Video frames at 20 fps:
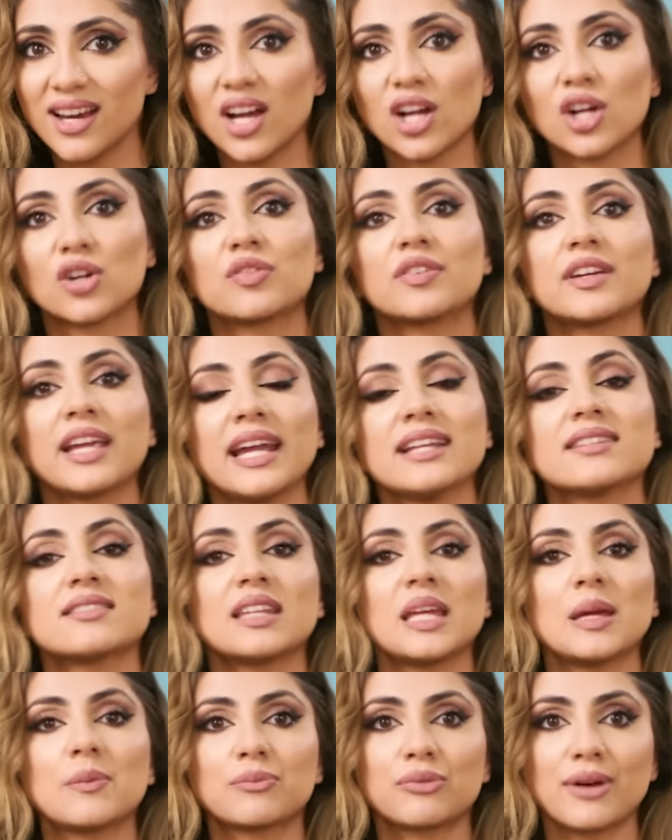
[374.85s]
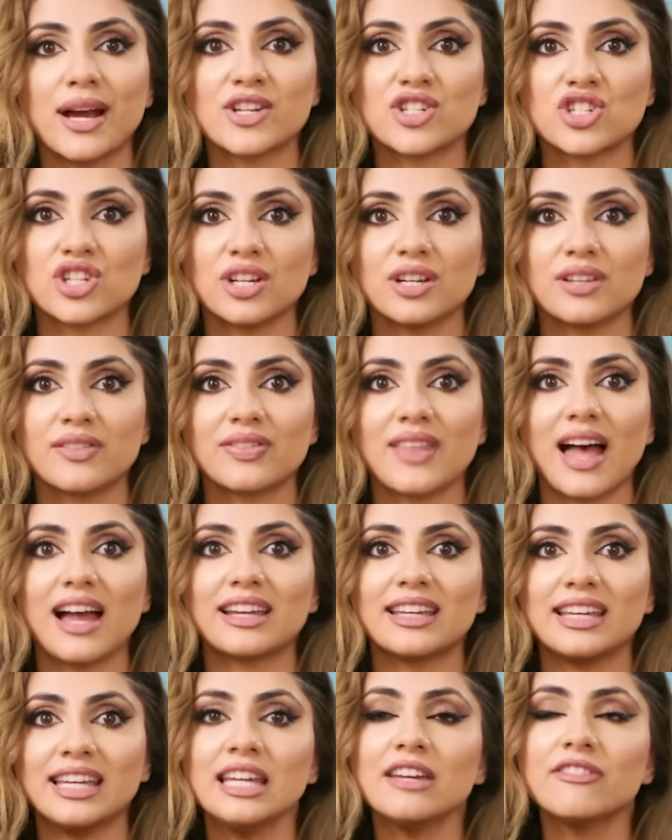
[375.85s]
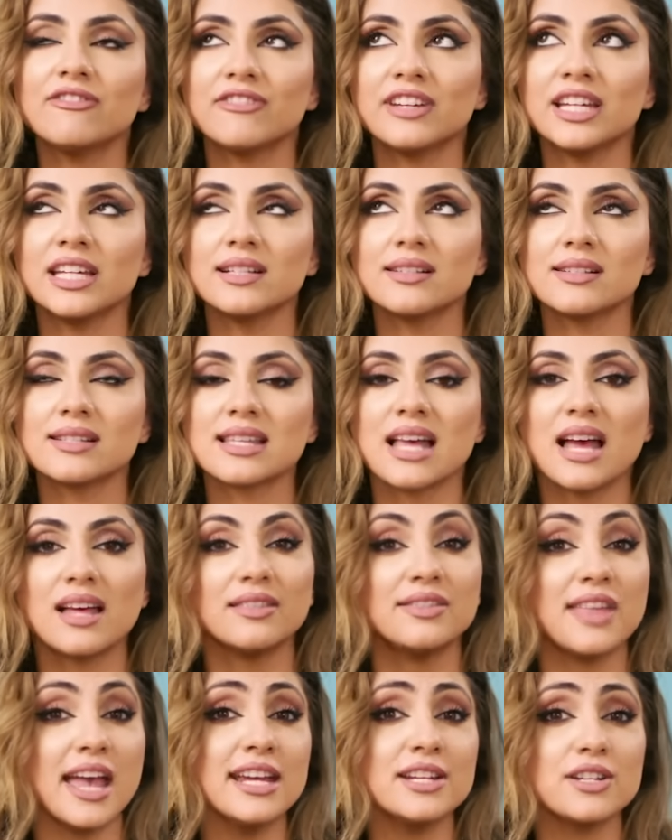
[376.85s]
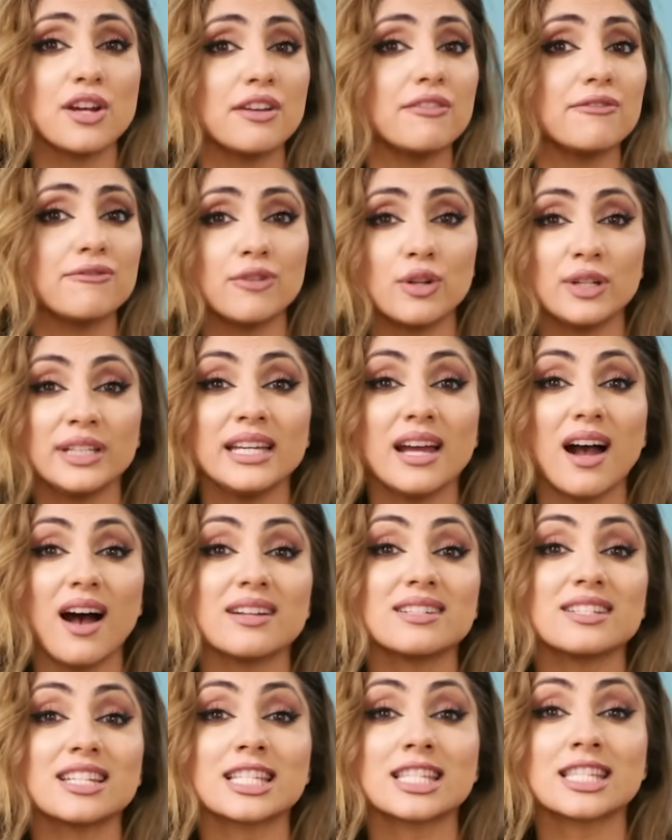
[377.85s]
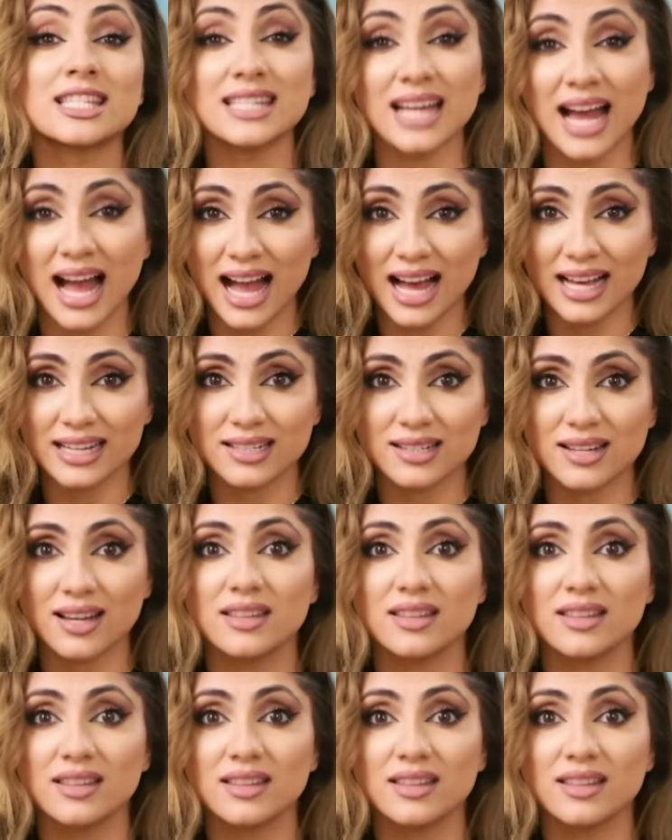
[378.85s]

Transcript: creates the impression that he feels they don't fully understand